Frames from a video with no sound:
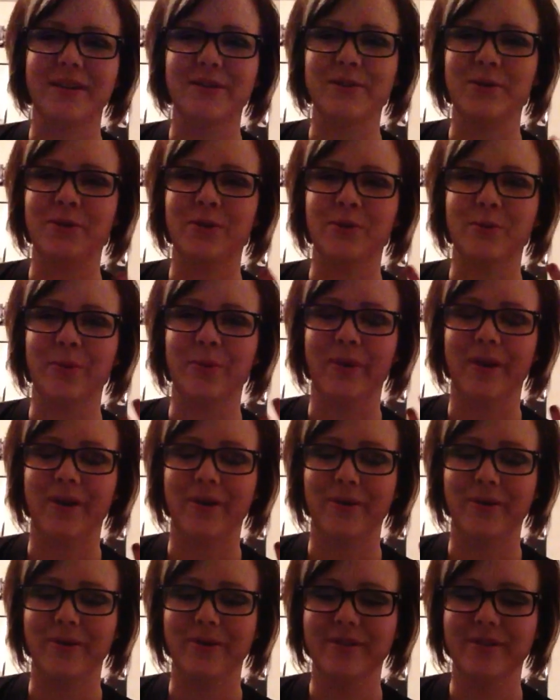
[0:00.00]
I told him
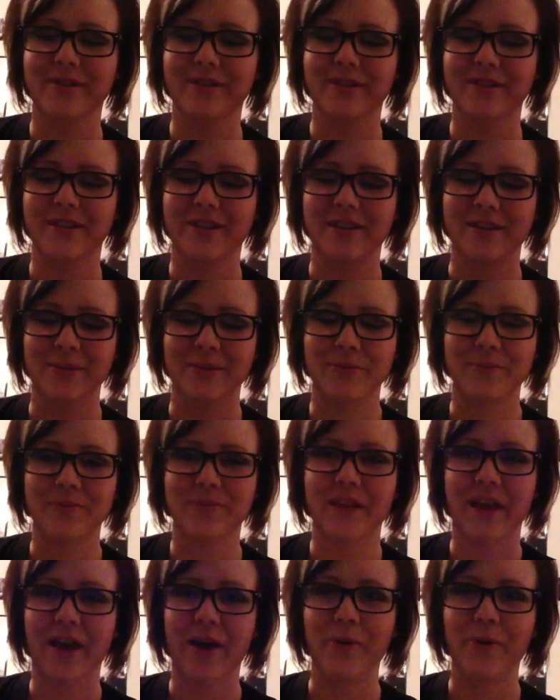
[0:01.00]
about,
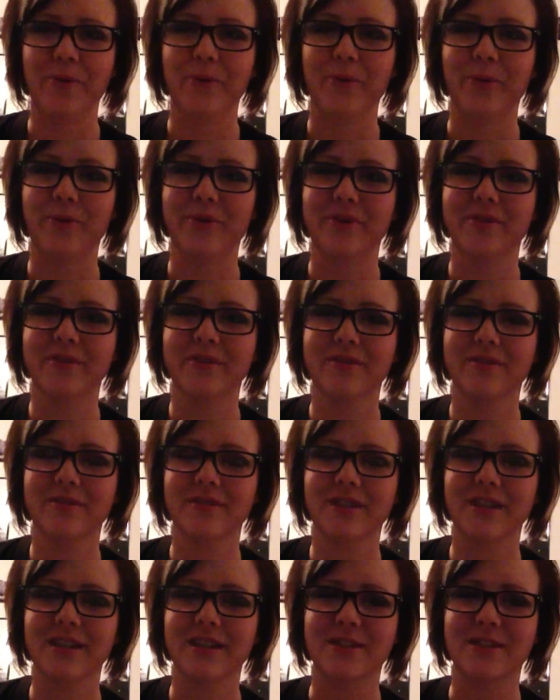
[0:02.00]
how
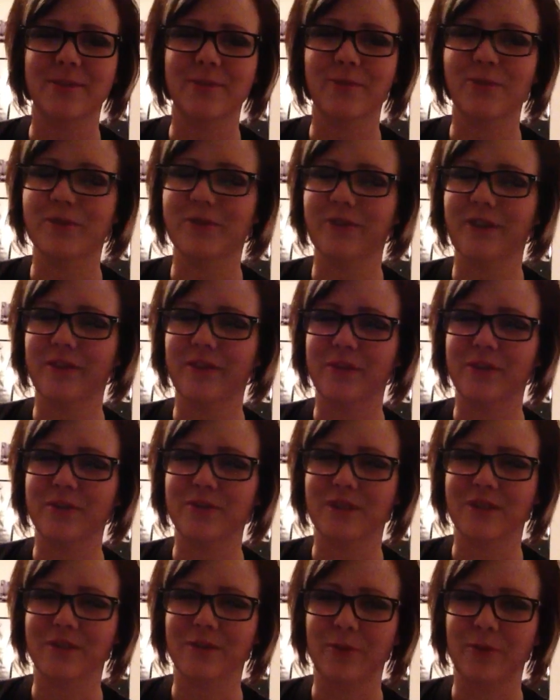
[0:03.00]
it's a 45-minute
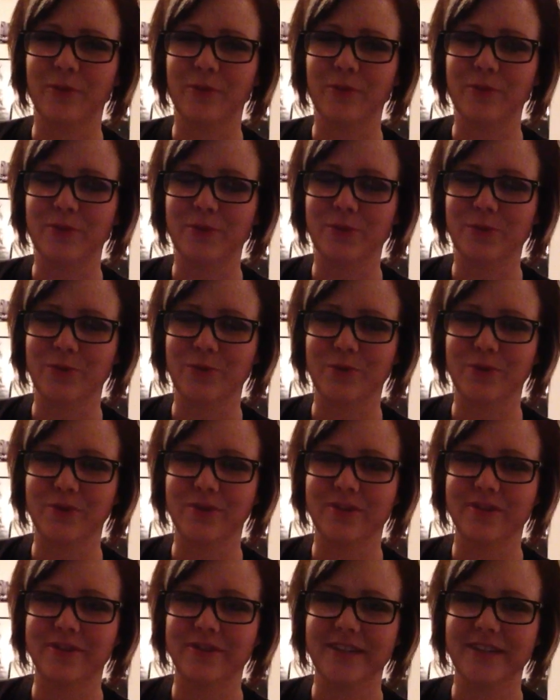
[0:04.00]
drive home from
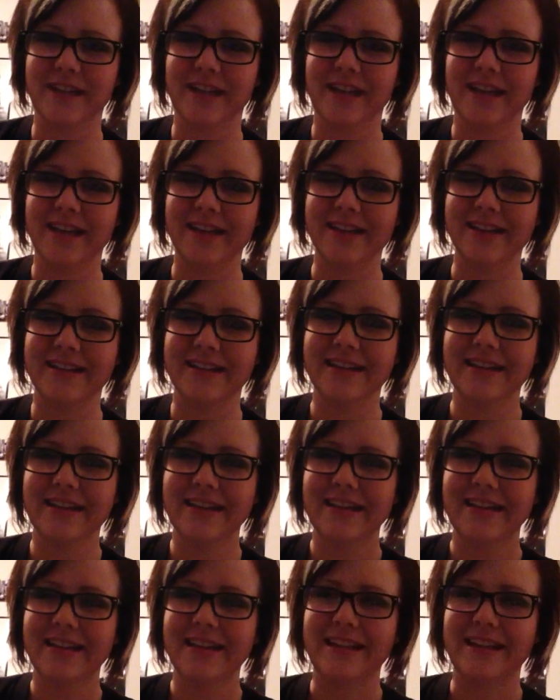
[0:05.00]
school every day, and
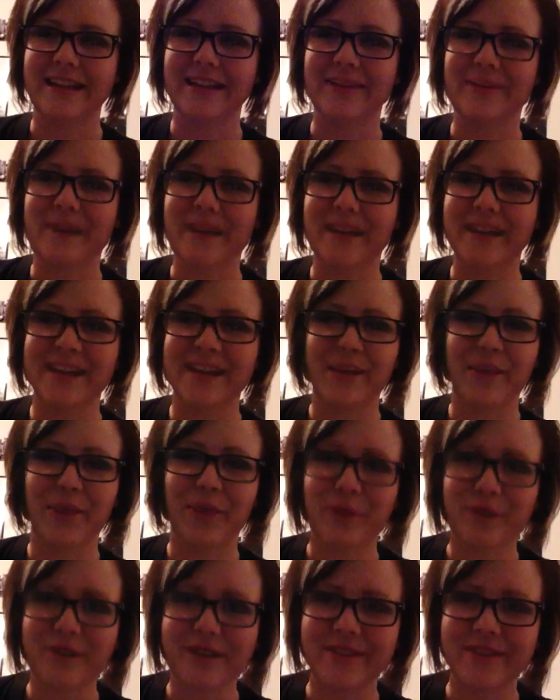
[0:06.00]
that I make it in
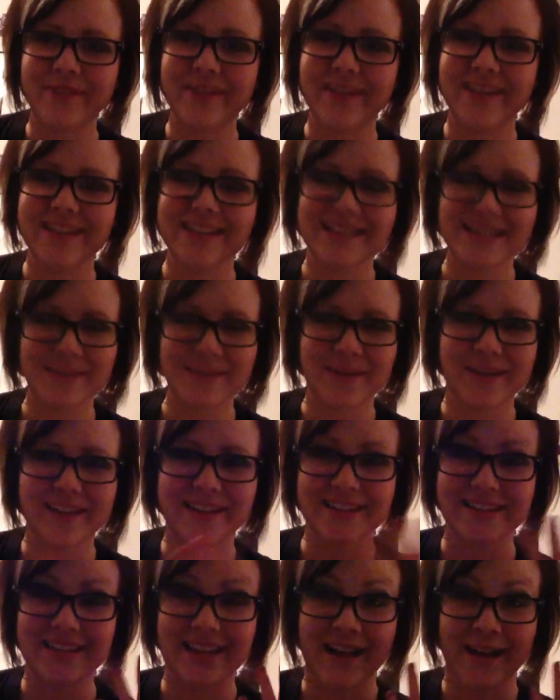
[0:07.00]
30 minutes to make it
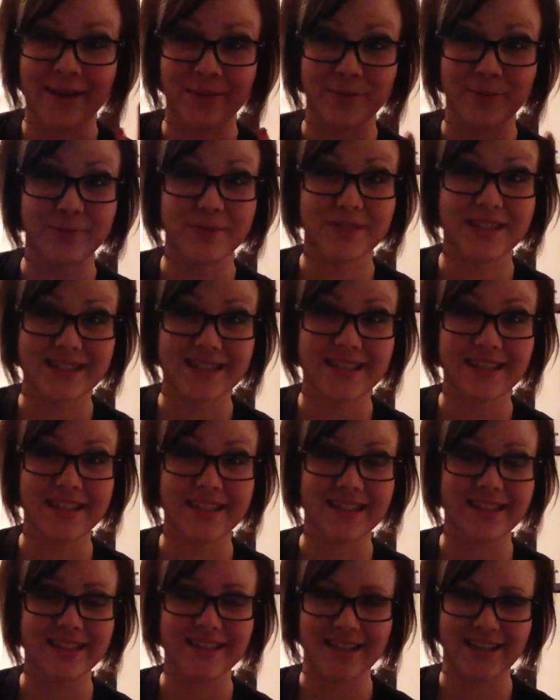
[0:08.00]
in time to see
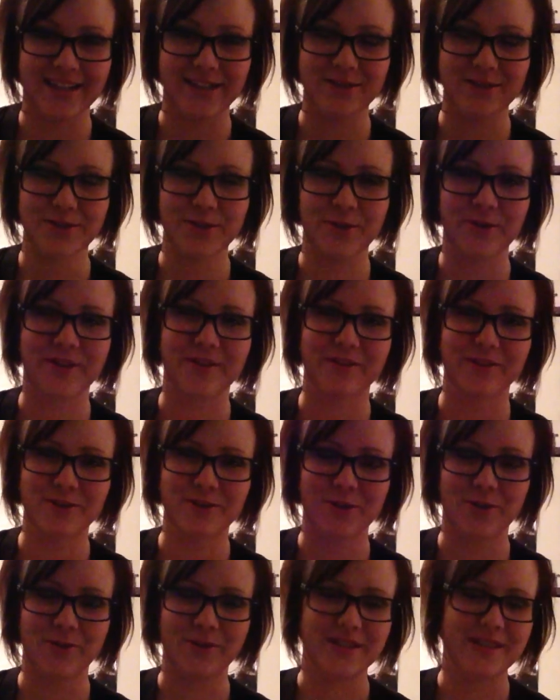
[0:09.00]
the second showing of the
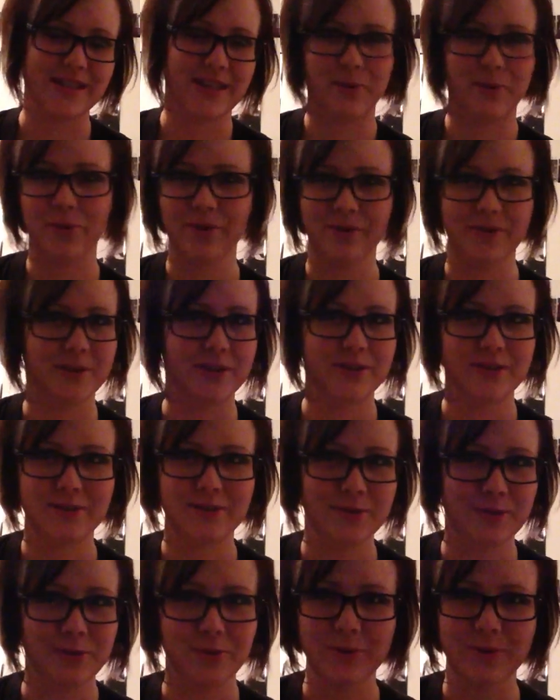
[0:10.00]
show, and he's like, well, you
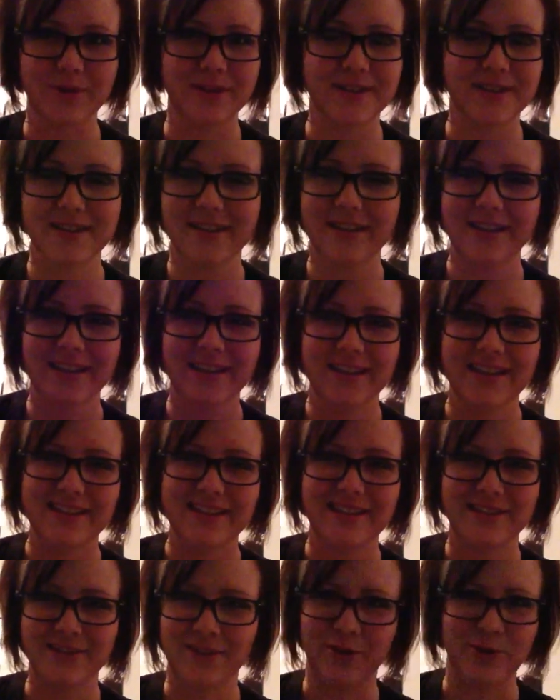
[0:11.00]
know, it's
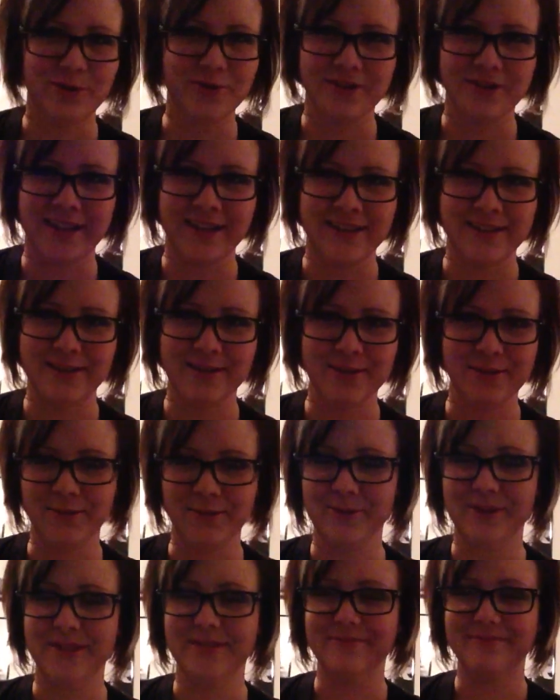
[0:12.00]
on Thursdays,
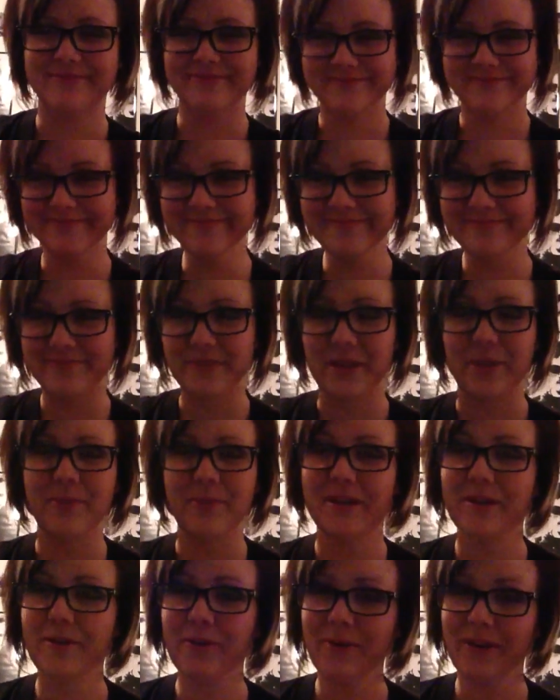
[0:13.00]
too, and I'm
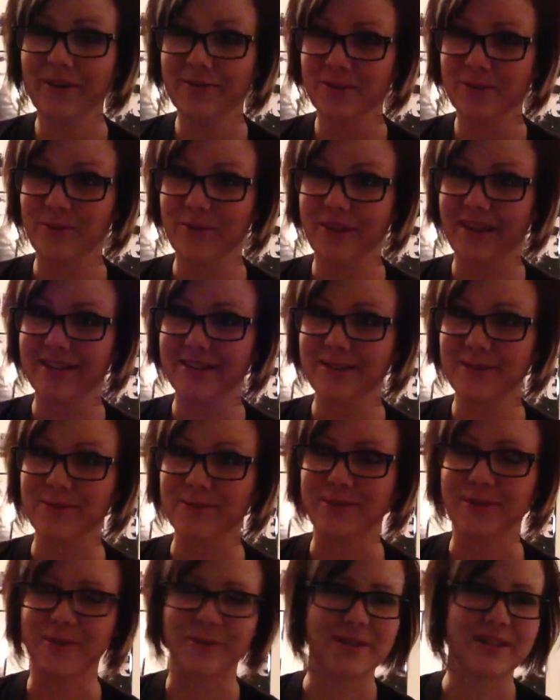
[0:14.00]
like, oh, I have school then, too,
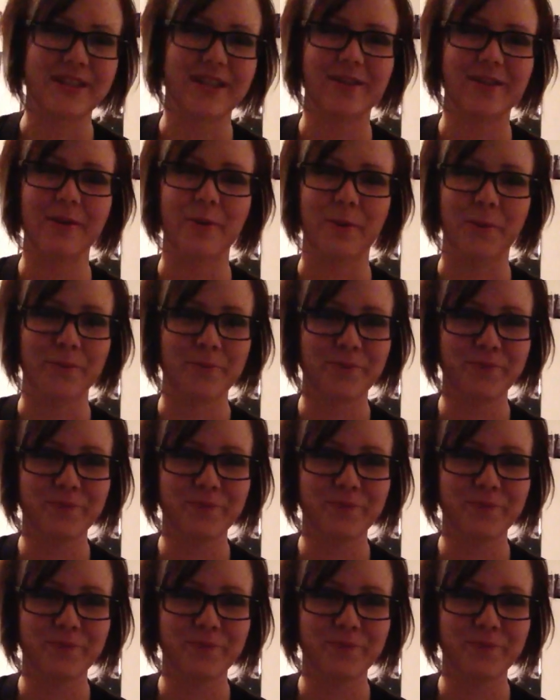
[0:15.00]
so he's like, oh,